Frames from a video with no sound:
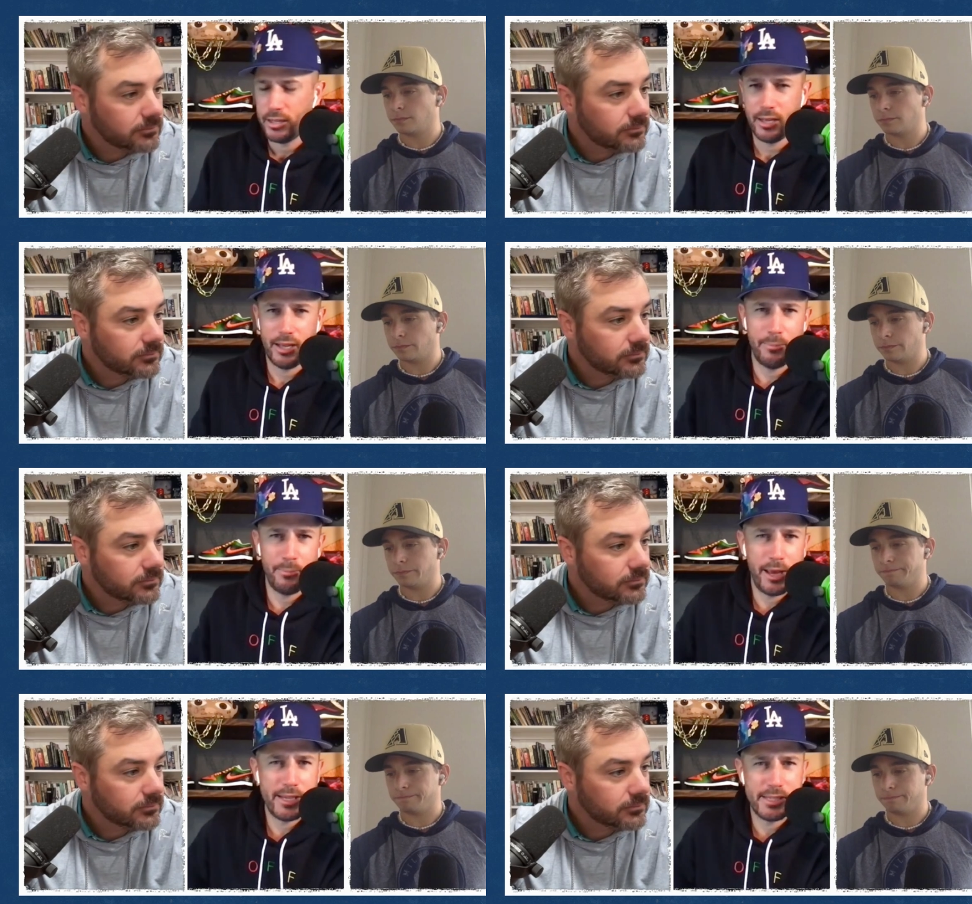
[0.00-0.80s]
Speaker 1: Uh, and
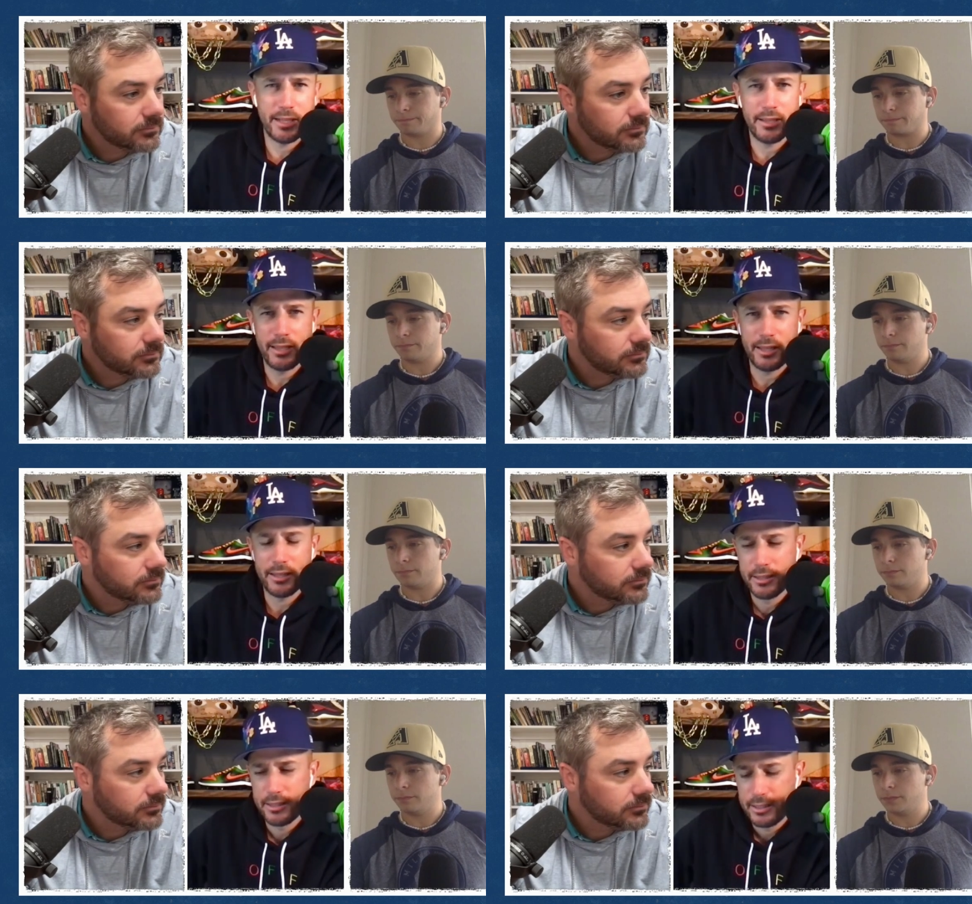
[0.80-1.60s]

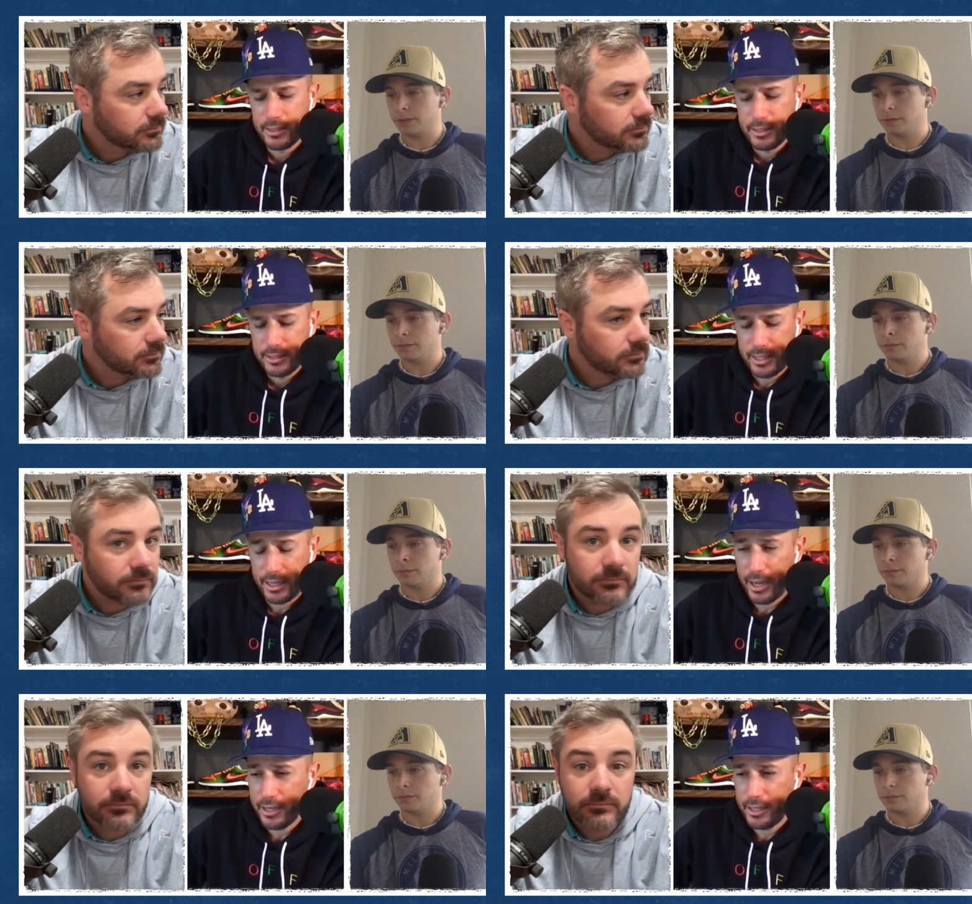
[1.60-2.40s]
basically, they
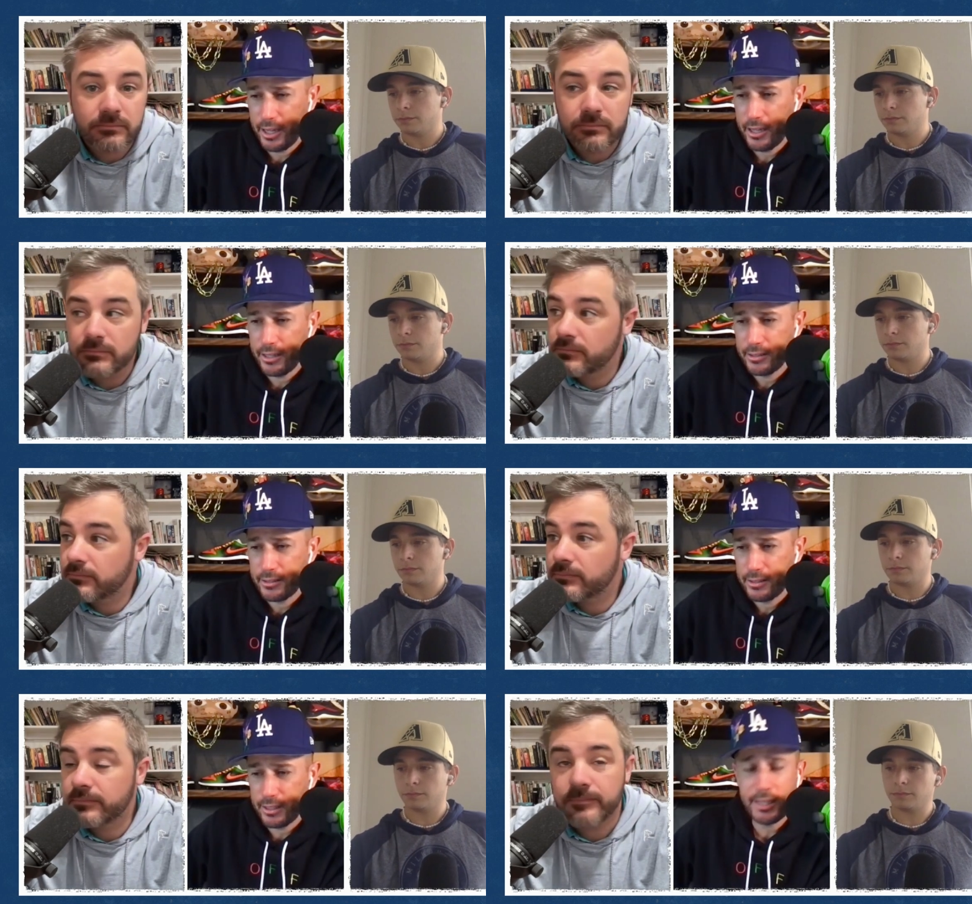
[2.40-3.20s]
kind of got
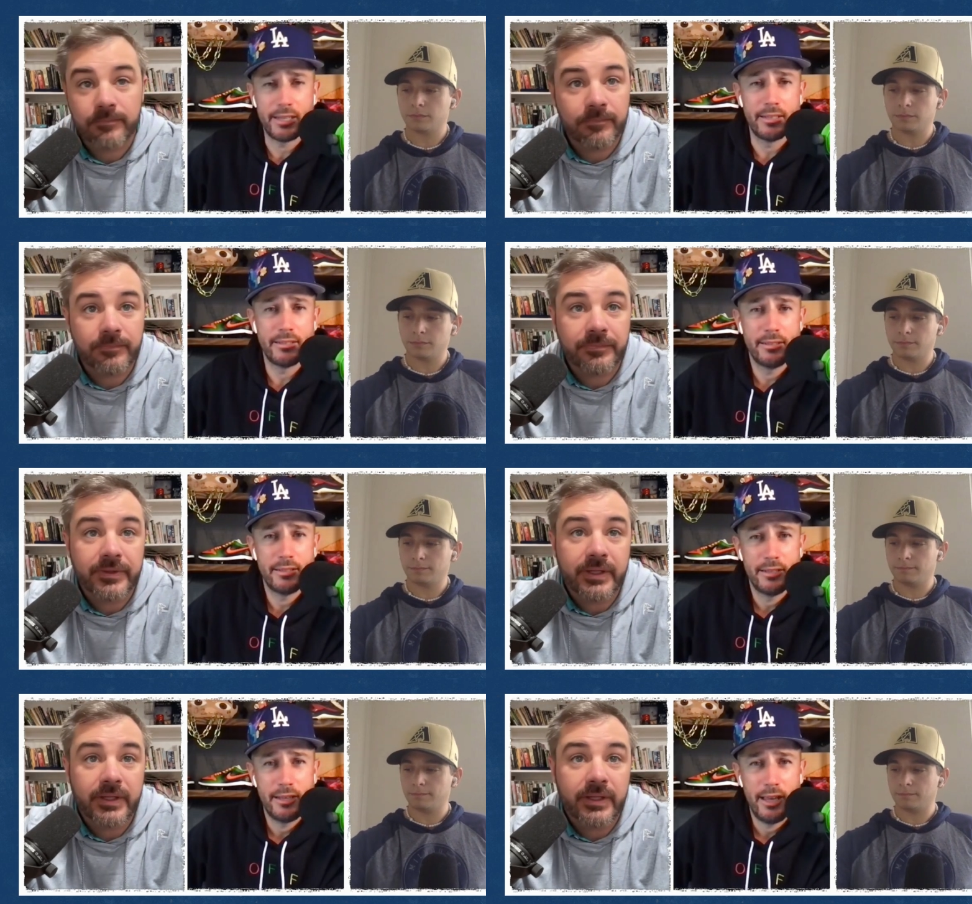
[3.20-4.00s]
clicking.
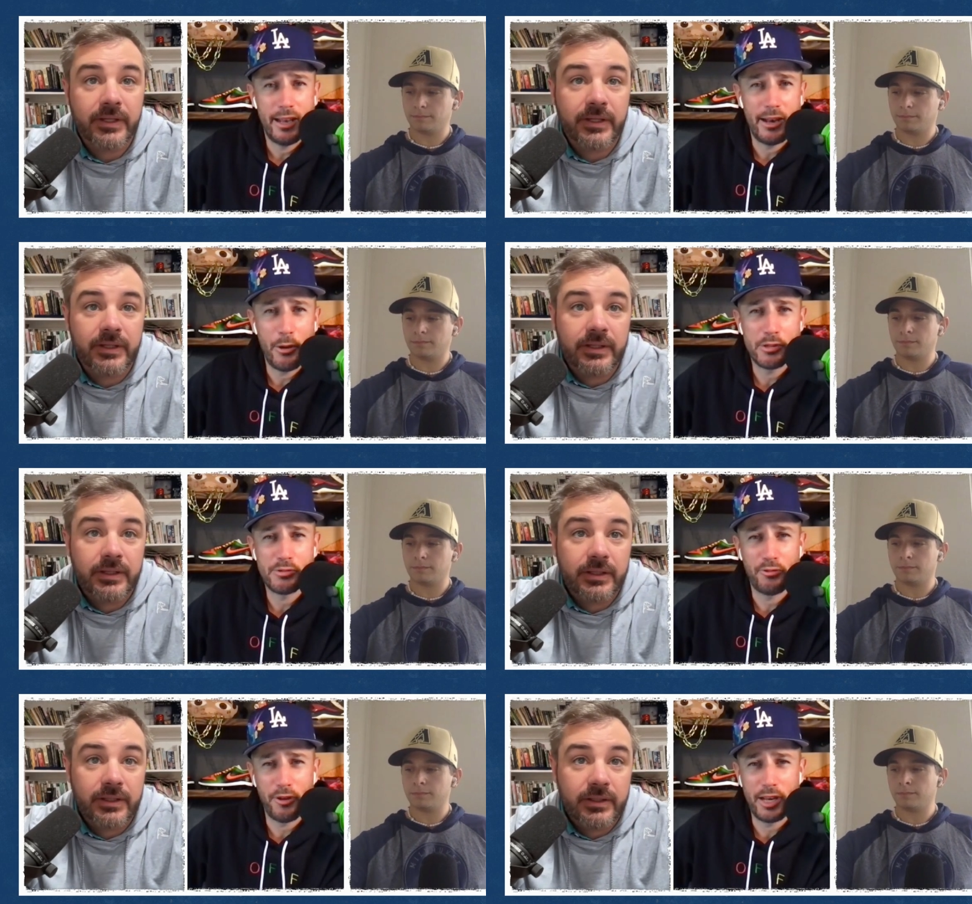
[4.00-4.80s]
And I know it's
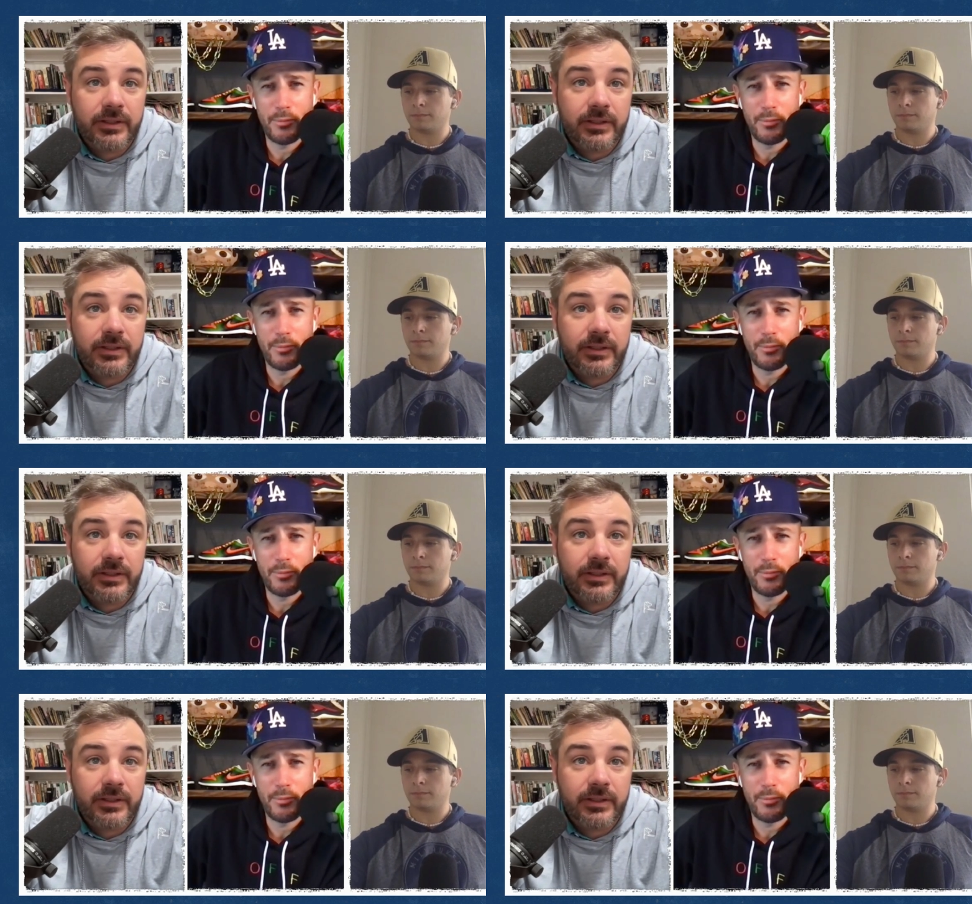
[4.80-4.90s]
funny